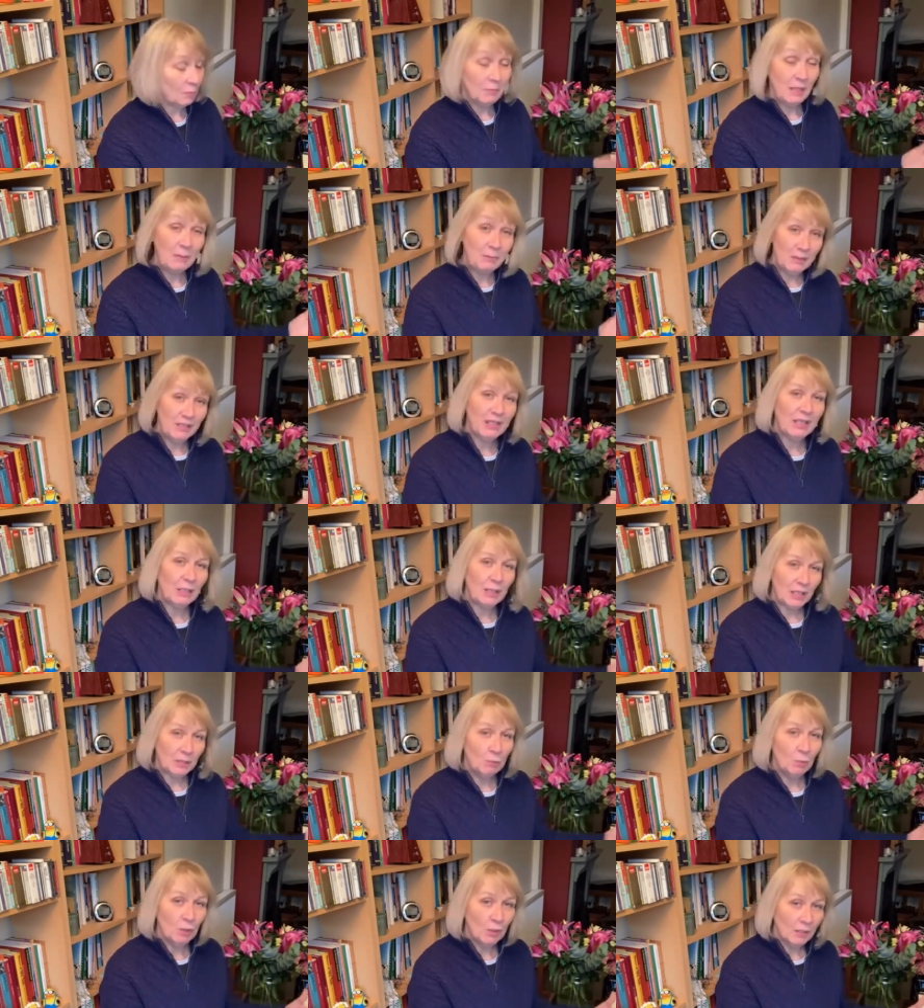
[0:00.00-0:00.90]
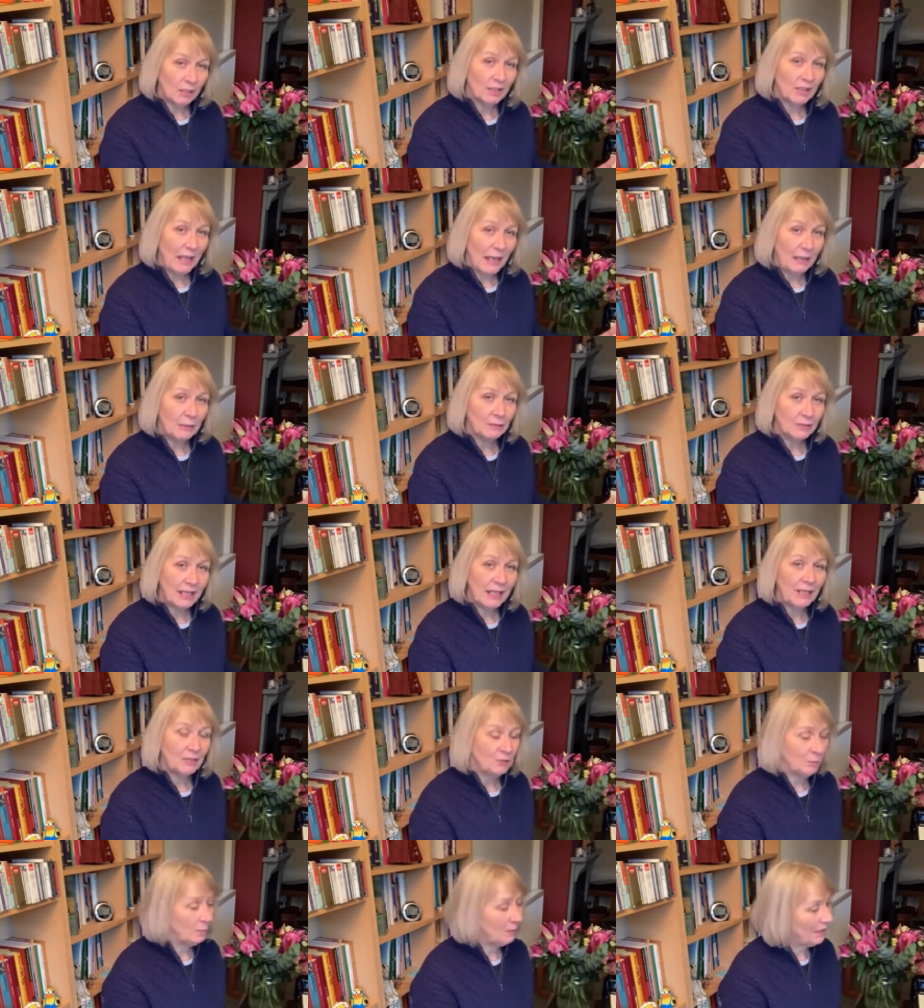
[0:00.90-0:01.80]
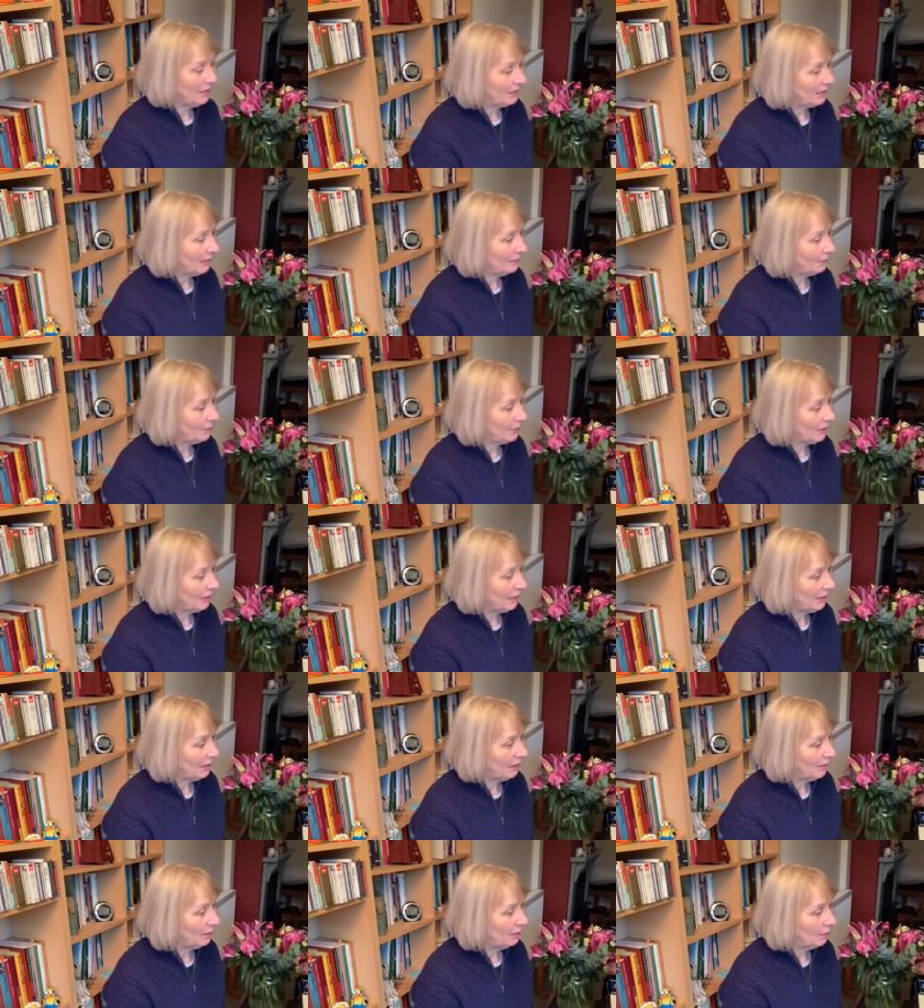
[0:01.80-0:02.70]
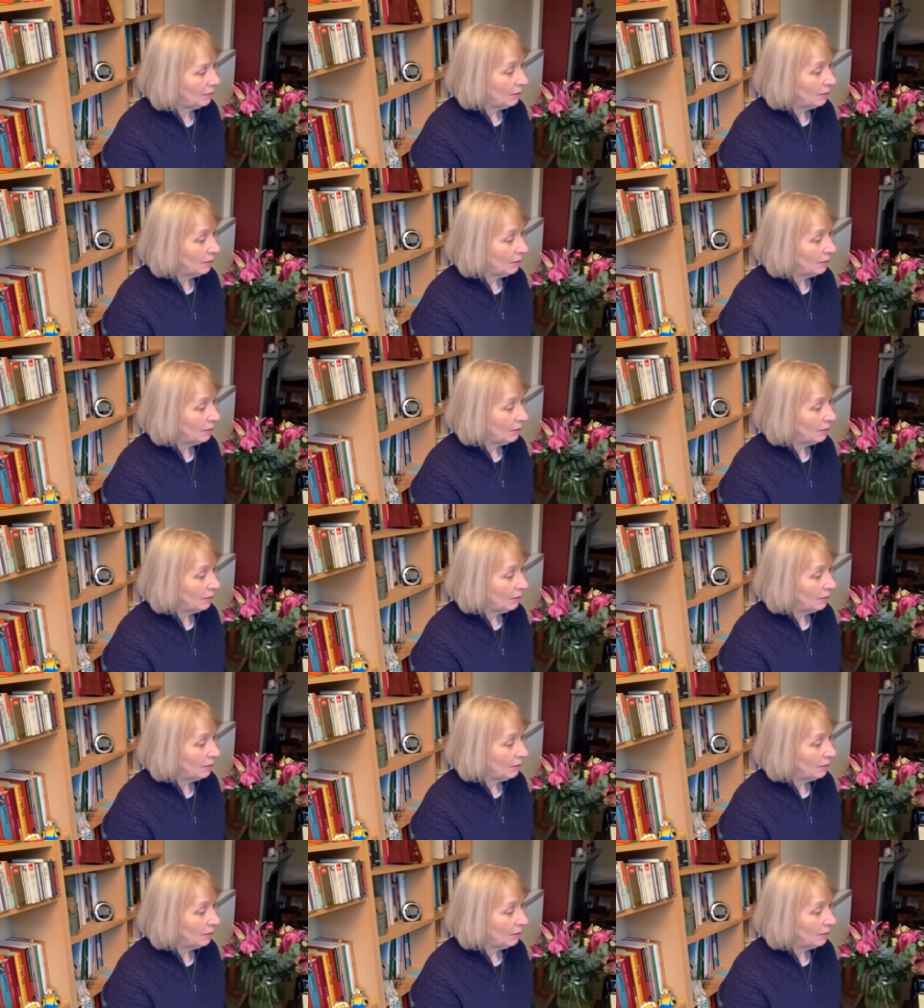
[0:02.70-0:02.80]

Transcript: so maybe they can work out how to play that by ear.